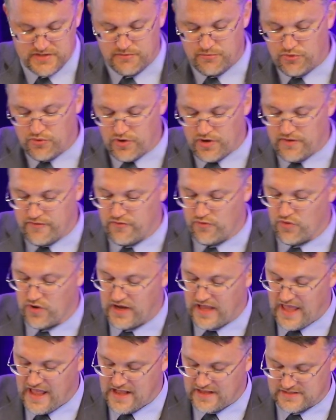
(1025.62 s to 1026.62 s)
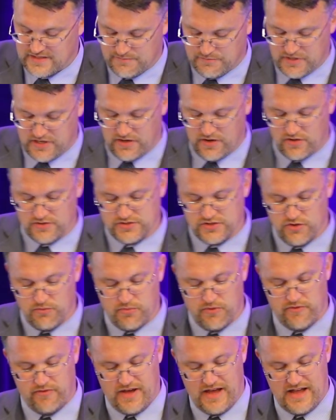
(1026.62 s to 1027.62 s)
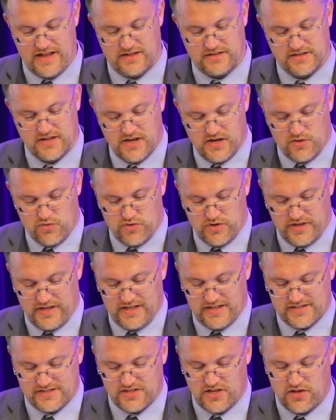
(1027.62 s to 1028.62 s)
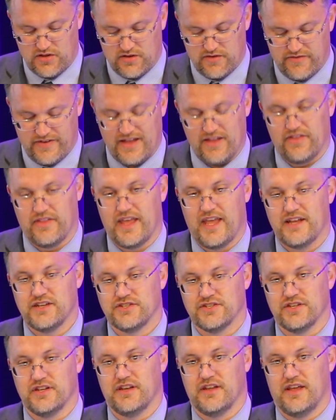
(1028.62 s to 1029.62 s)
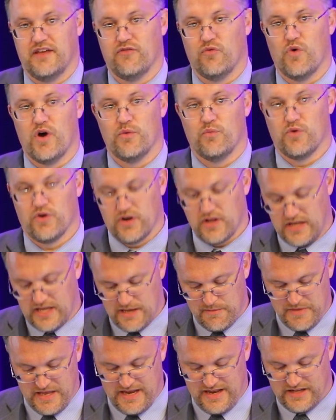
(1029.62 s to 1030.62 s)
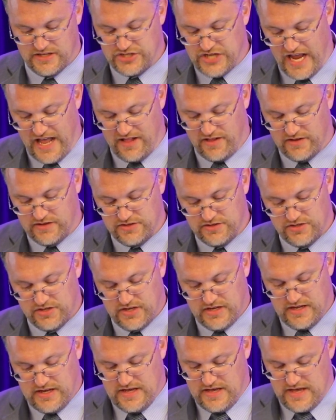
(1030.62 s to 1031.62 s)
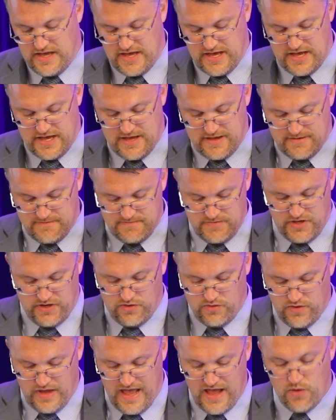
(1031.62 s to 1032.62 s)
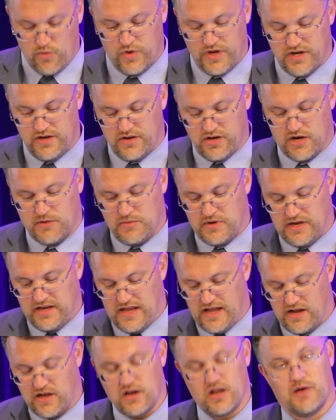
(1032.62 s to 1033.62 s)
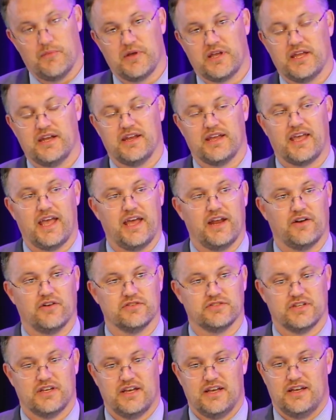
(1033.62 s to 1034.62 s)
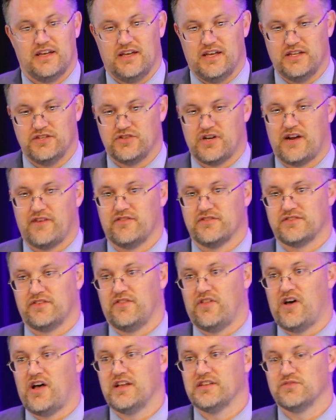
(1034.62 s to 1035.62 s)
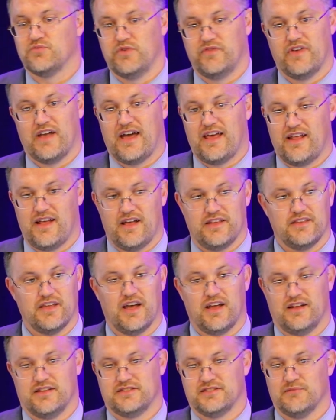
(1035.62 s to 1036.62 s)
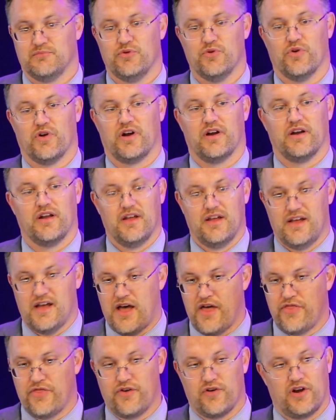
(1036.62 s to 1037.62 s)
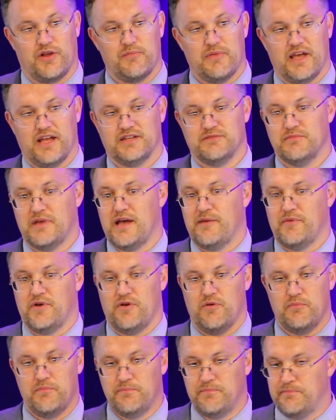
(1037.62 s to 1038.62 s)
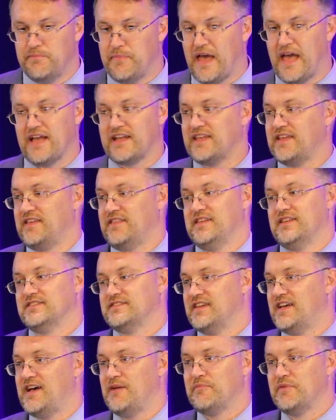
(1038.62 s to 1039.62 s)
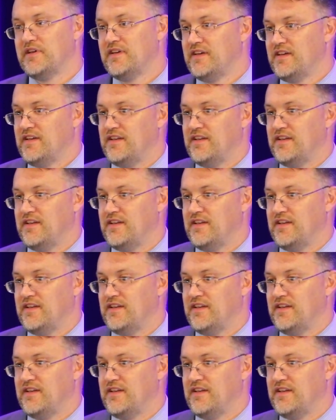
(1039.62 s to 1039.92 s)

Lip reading: support our forecast, but it also provides really a solid foundation. If one were to come in and challenge how we determine the economic indicators and drivers of loss, we've got a ton of support, a 30-page memo backing this up.